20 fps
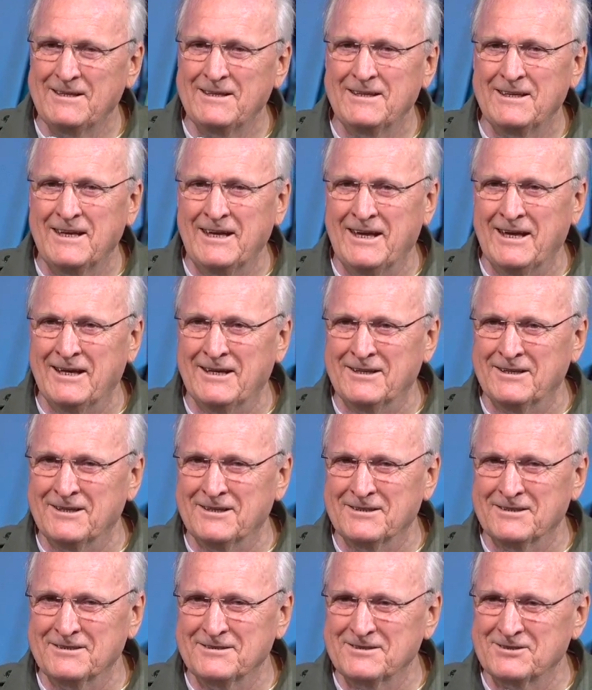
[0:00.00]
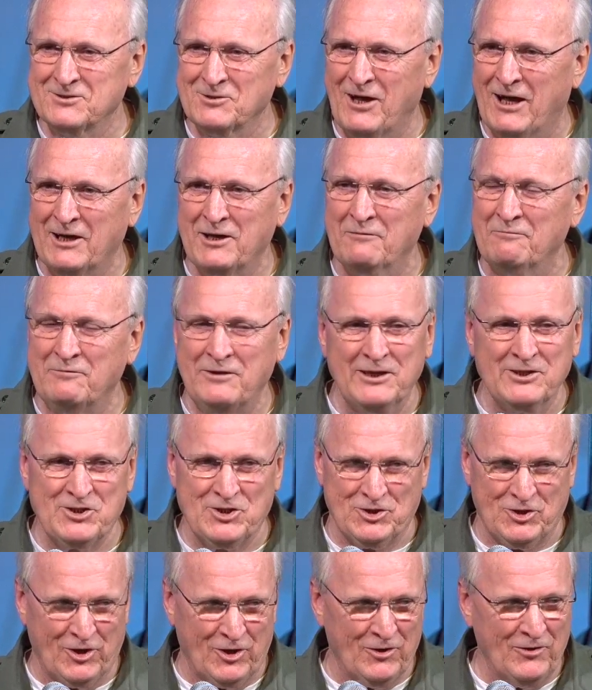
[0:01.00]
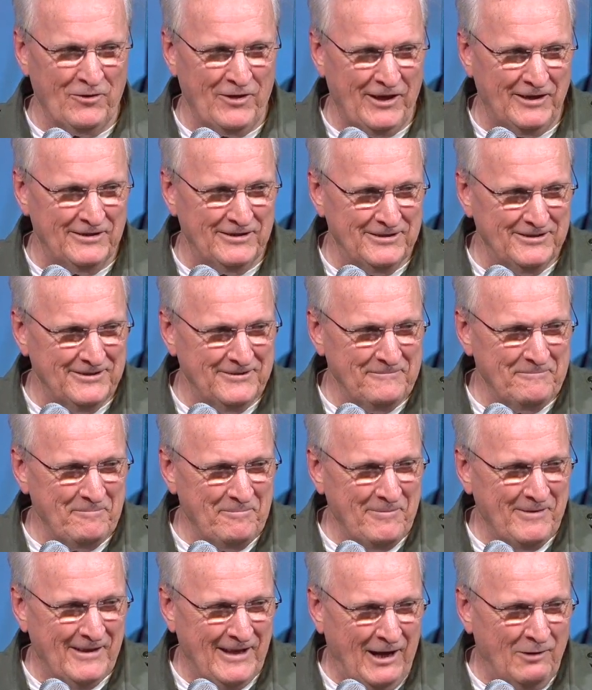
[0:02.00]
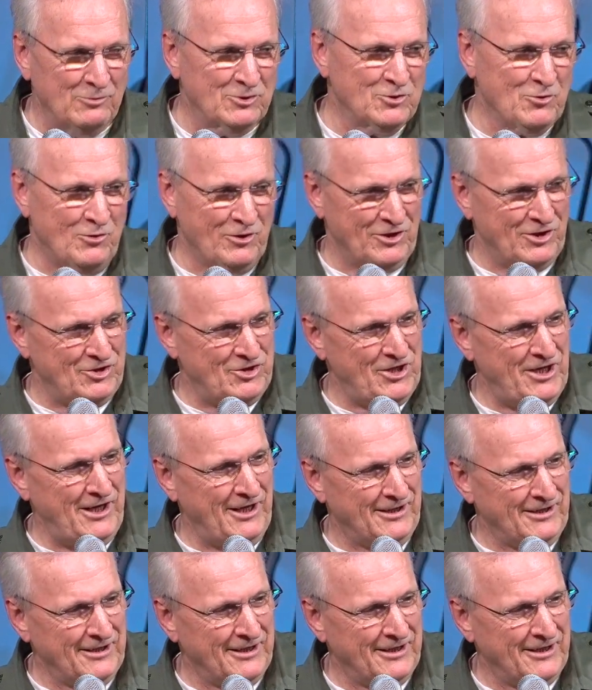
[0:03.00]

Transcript: And uh, so I convinced her that I was going to jail.